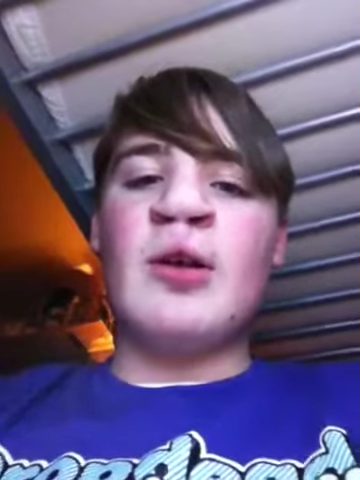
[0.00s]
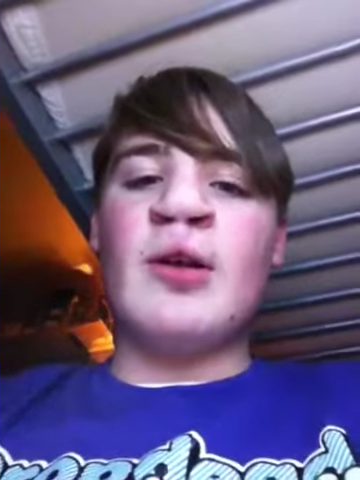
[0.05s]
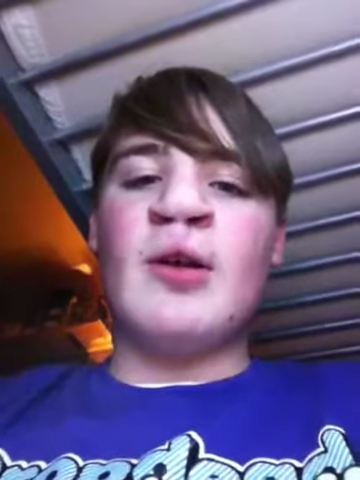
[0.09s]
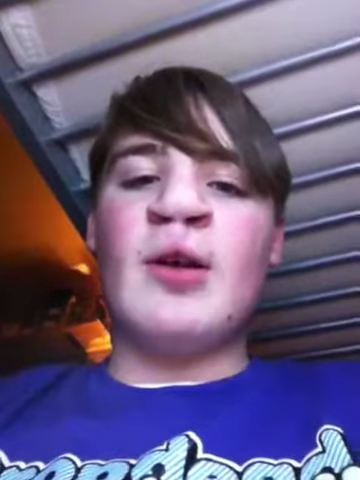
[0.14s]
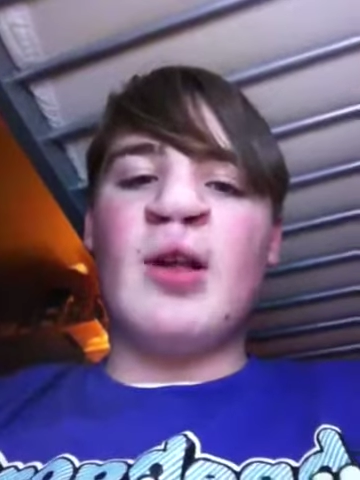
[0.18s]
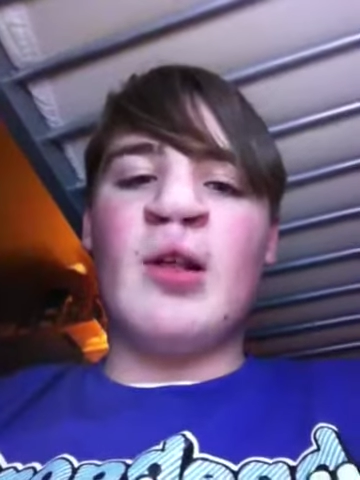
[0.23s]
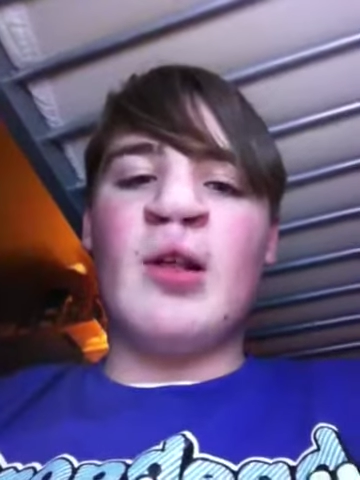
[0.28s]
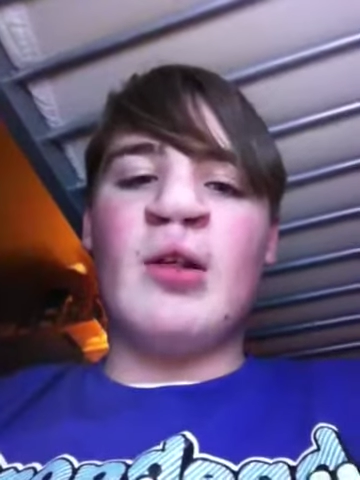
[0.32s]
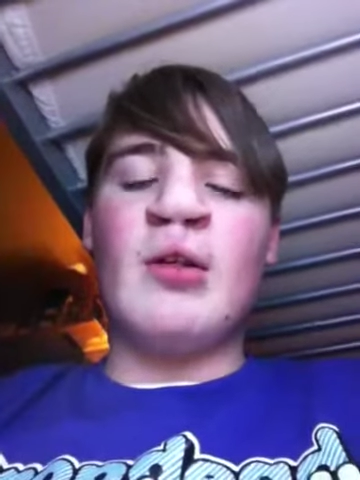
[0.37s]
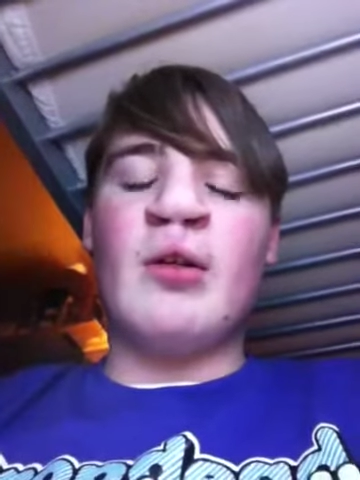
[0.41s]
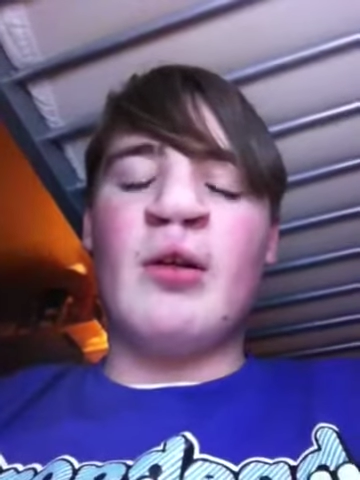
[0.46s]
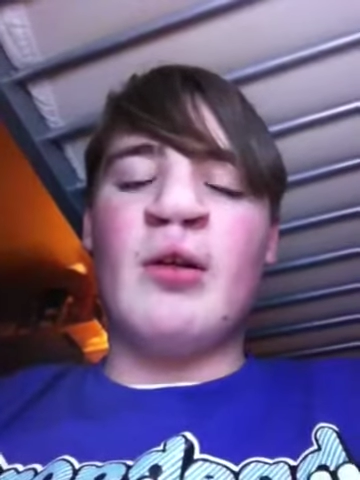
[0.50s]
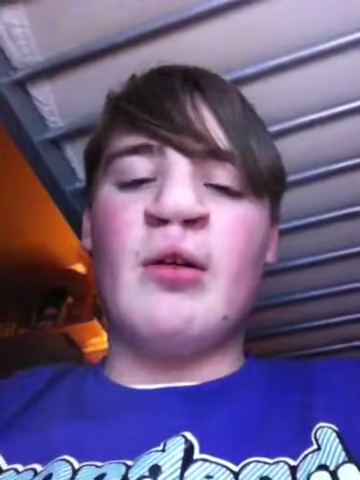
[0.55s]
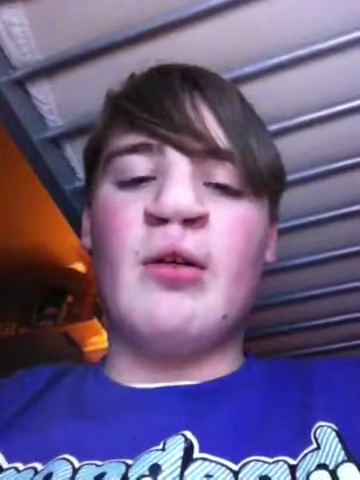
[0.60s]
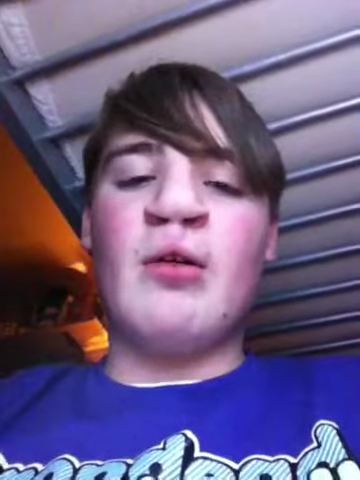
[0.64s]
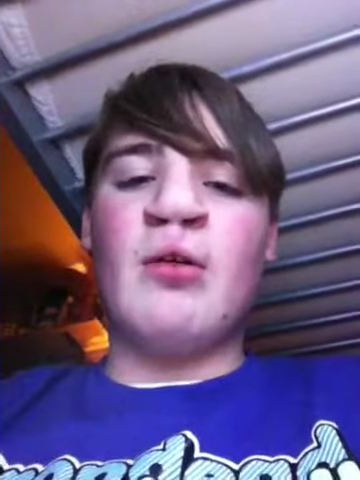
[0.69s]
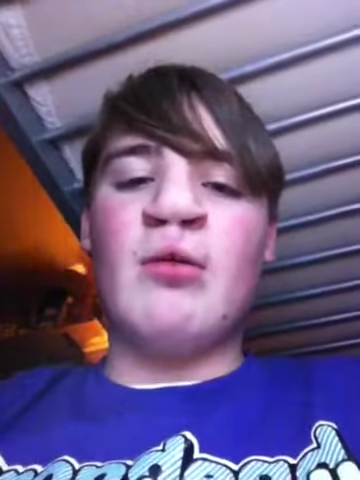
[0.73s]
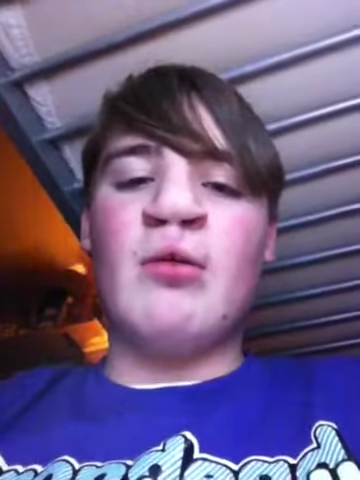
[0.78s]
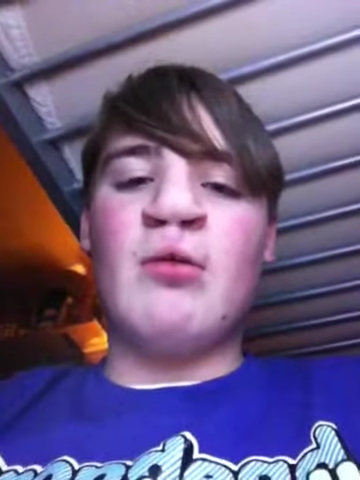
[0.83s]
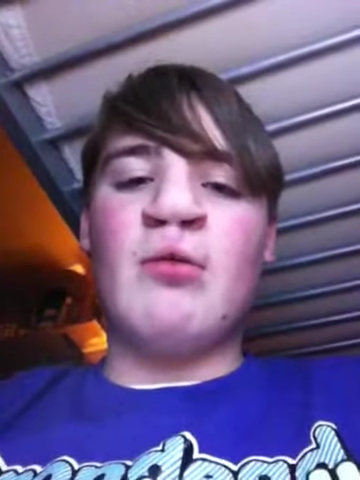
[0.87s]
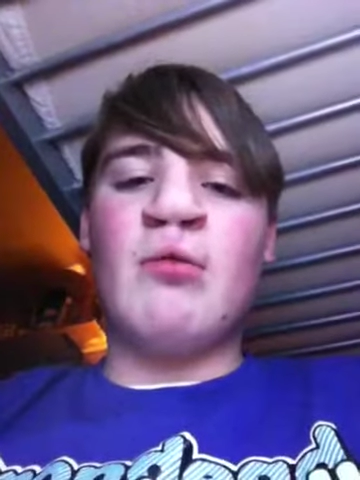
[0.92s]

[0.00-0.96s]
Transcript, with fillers: ask like,